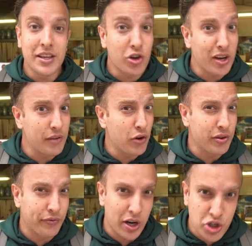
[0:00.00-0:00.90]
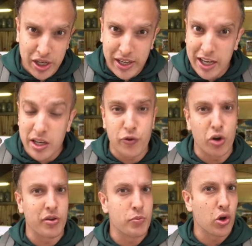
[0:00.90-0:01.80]
These guys have loads of fried chicken, they've
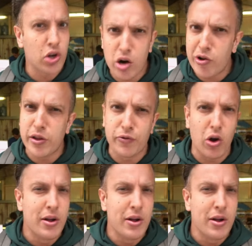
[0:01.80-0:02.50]
got some goat curry, they've